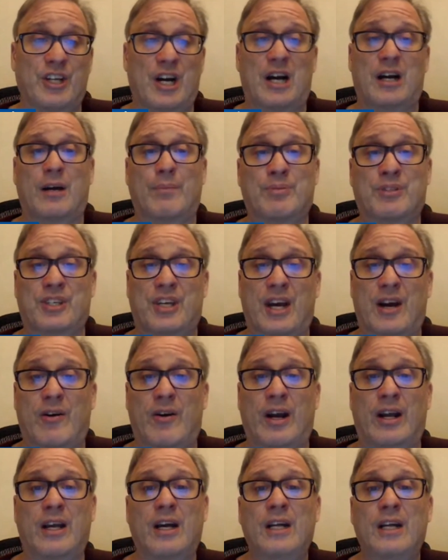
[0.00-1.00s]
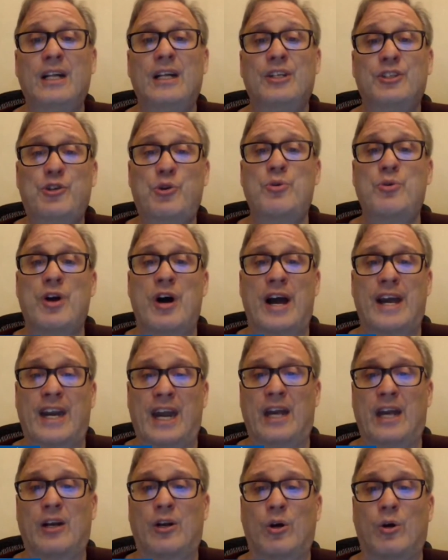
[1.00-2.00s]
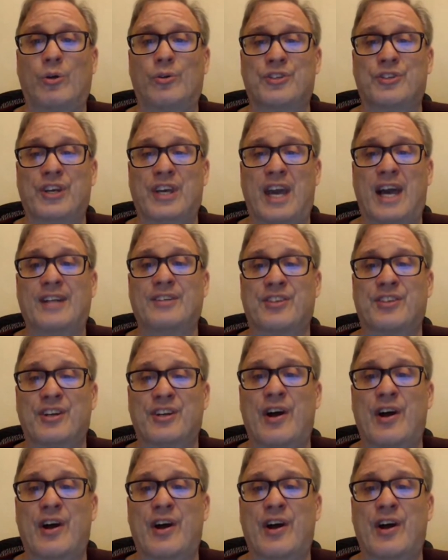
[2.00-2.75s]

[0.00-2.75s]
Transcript: Jakub Skarek, 2.98 goals against,